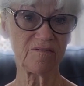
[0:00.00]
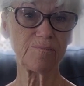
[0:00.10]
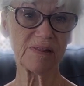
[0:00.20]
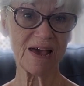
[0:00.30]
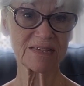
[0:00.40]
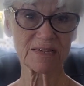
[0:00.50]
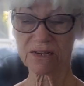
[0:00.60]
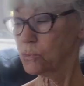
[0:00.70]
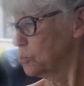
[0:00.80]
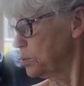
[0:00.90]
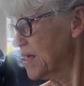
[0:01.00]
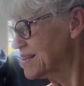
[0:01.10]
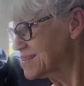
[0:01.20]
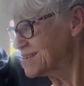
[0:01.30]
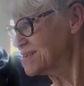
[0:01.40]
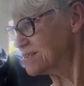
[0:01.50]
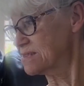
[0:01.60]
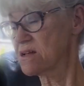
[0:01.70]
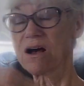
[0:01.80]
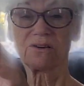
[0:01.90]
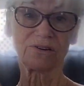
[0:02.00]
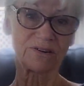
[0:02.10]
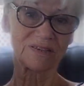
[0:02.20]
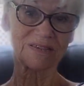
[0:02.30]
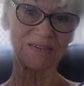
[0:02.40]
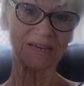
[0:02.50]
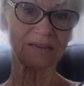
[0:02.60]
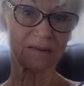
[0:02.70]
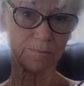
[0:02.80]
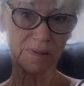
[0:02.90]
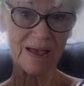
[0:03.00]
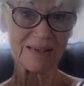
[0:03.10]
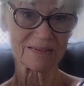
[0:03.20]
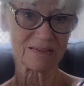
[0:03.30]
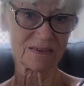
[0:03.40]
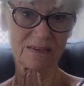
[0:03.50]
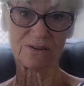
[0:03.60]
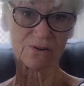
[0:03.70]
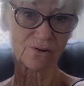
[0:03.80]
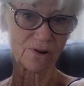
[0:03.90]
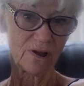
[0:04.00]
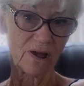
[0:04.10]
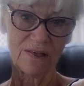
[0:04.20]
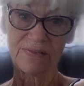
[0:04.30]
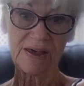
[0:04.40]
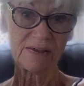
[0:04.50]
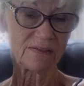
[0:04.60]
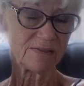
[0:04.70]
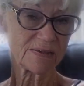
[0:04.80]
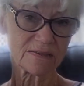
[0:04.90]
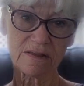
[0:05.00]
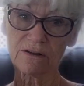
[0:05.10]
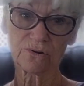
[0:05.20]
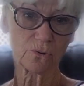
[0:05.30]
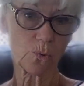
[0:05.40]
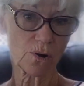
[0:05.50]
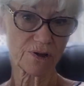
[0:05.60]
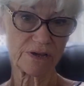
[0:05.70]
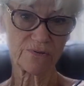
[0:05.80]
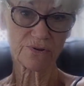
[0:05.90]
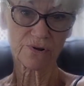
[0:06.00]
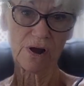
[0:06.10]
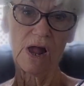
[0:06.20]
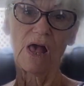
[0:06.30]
of plastic well plastic is not going to stick to plastic here that that's not going to work either